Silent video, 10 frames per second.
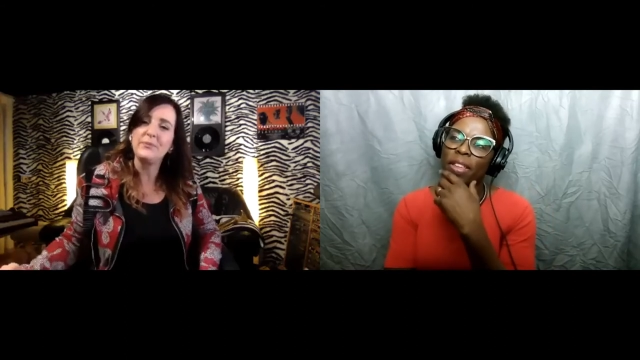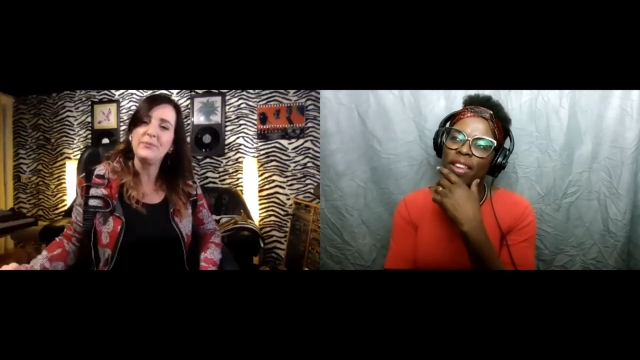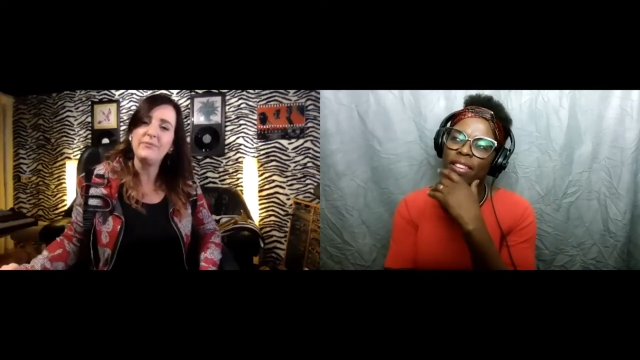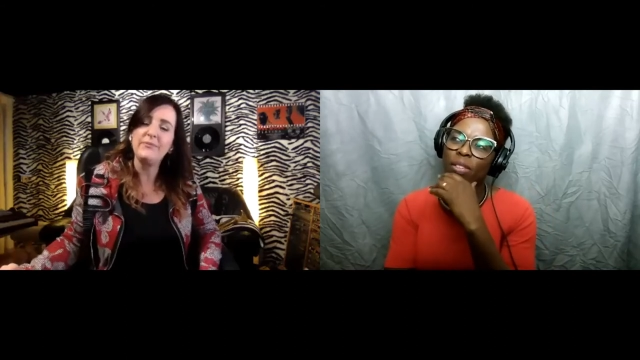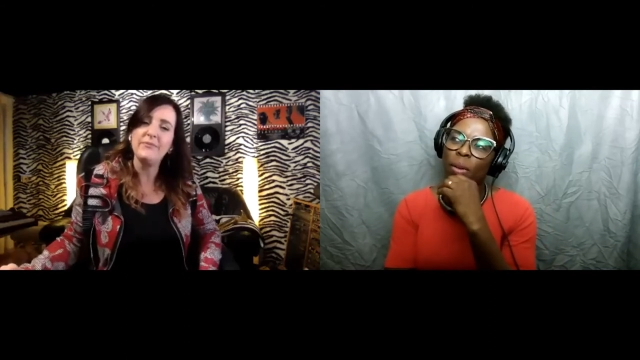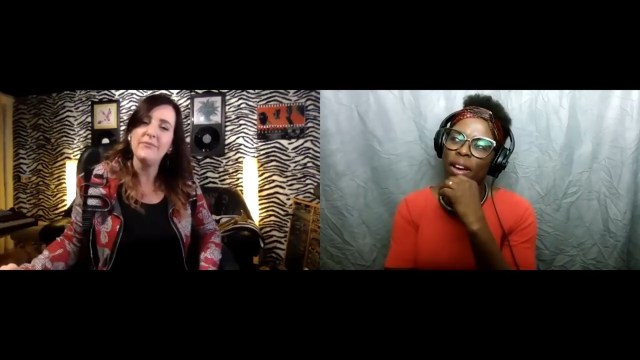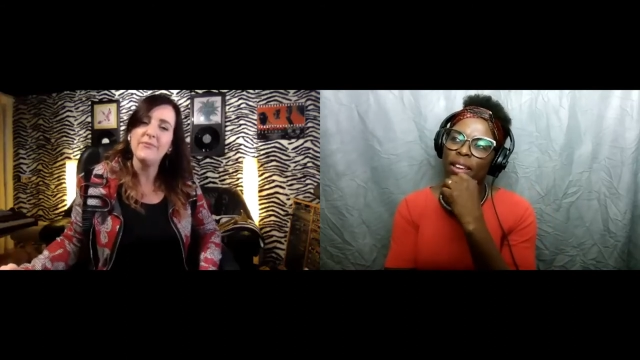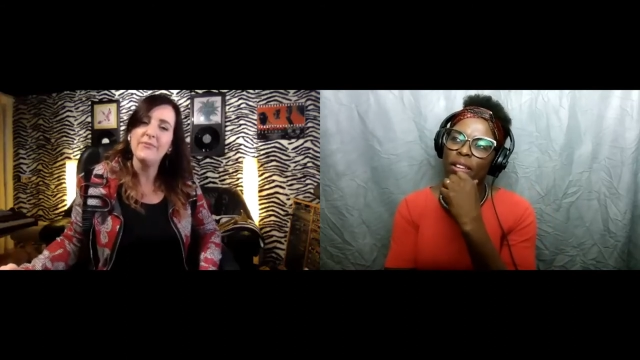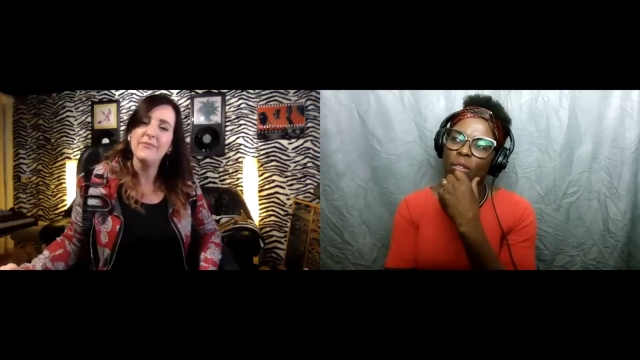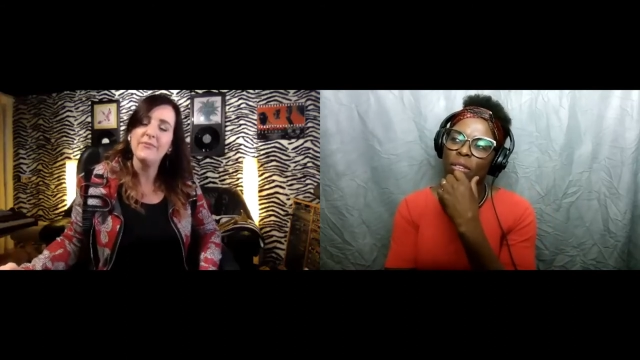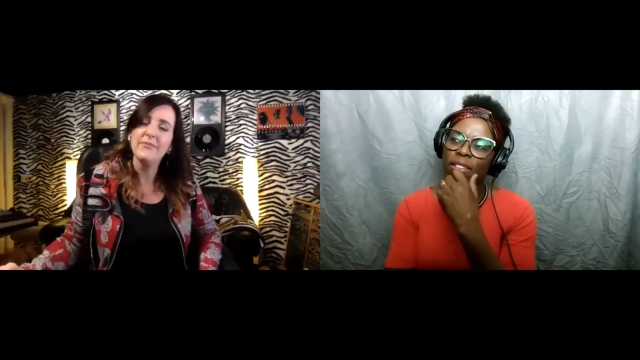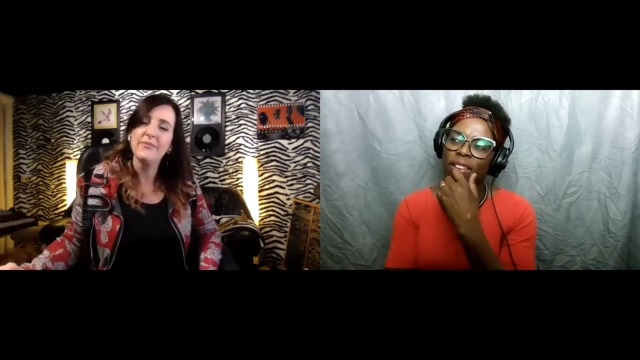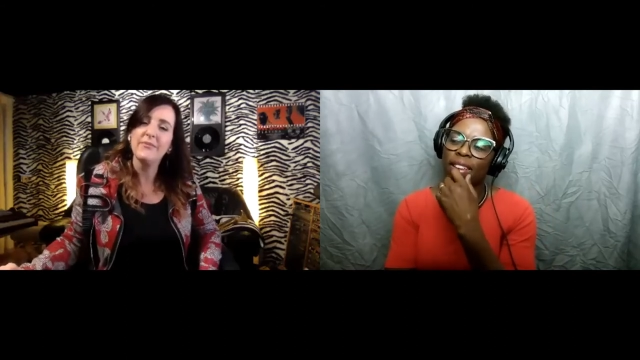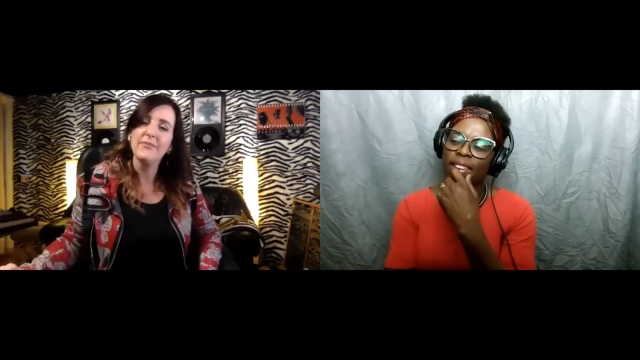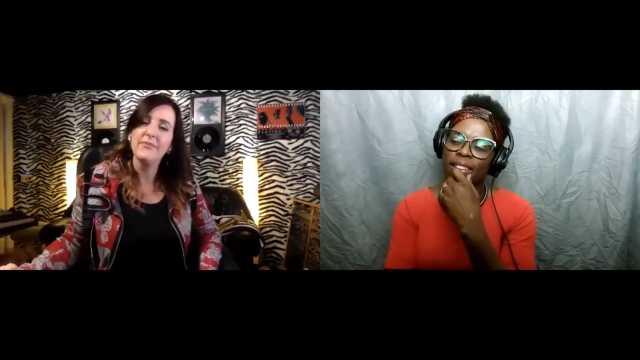Speaker 1: Yeah, I think, but I think that's
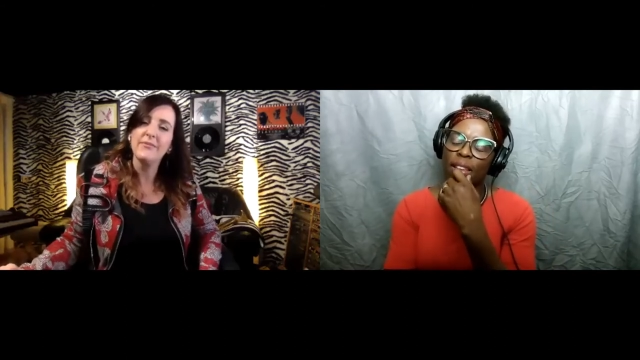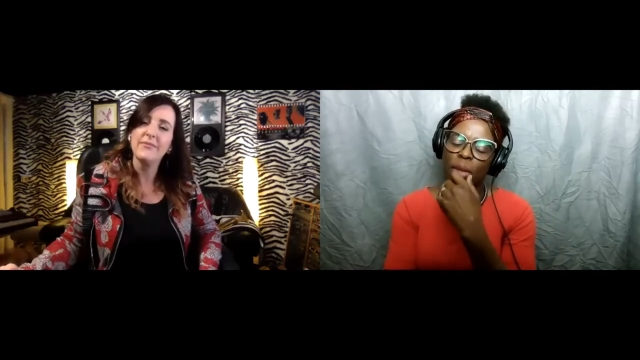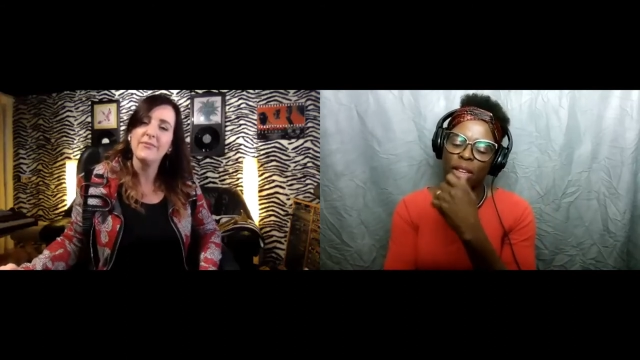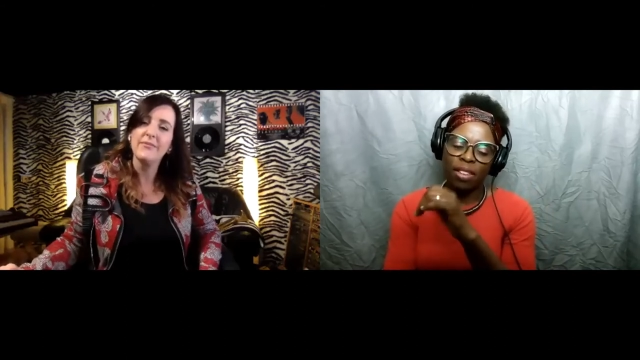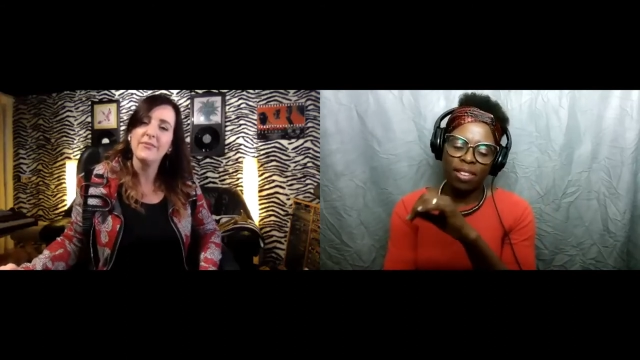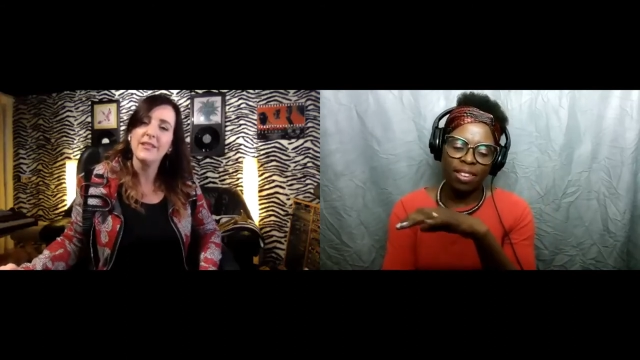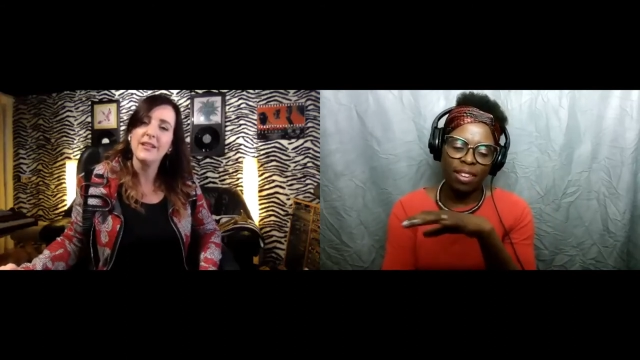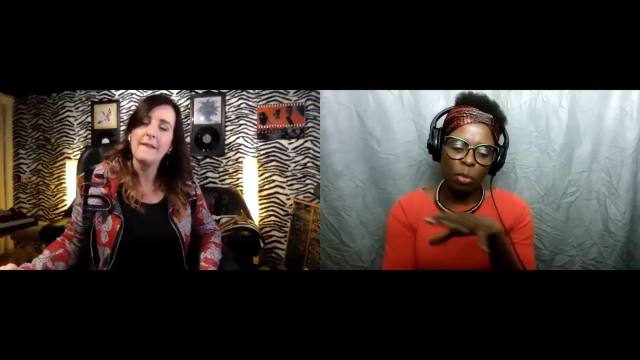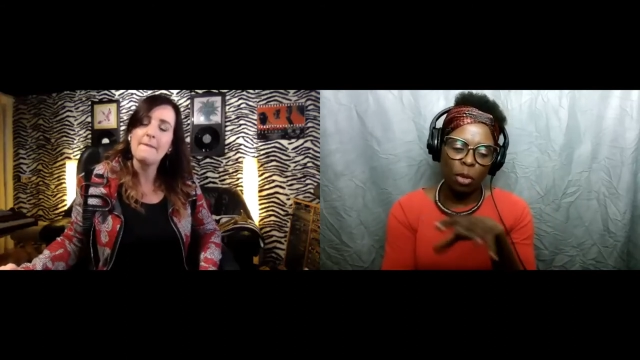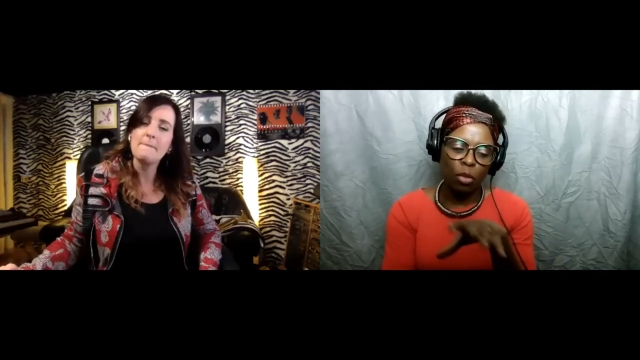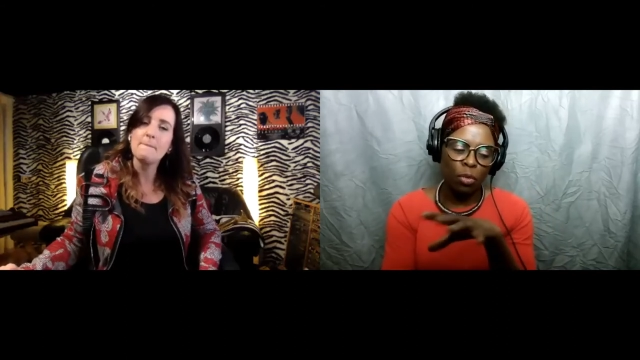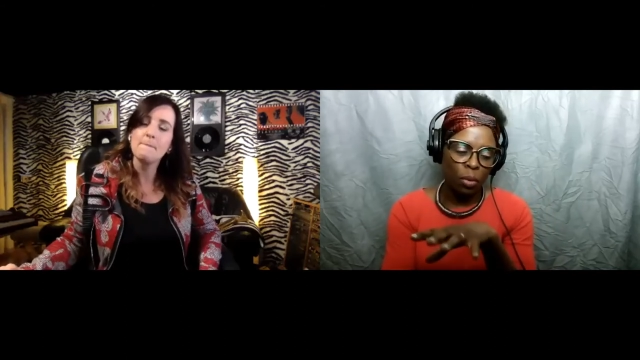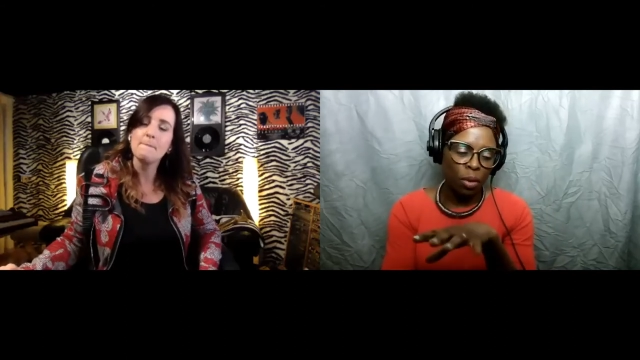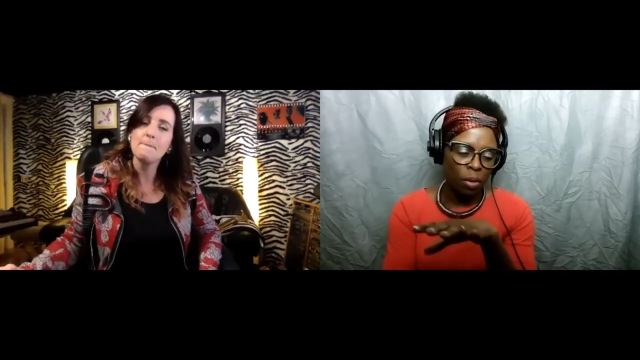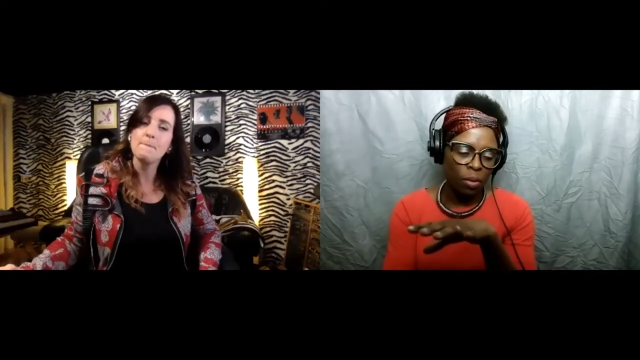quite interesting, isn't it? Because it's
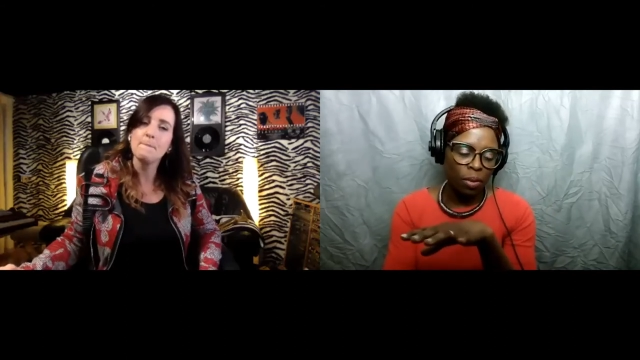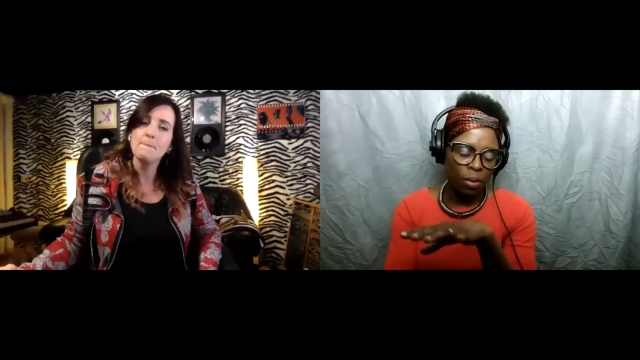this typical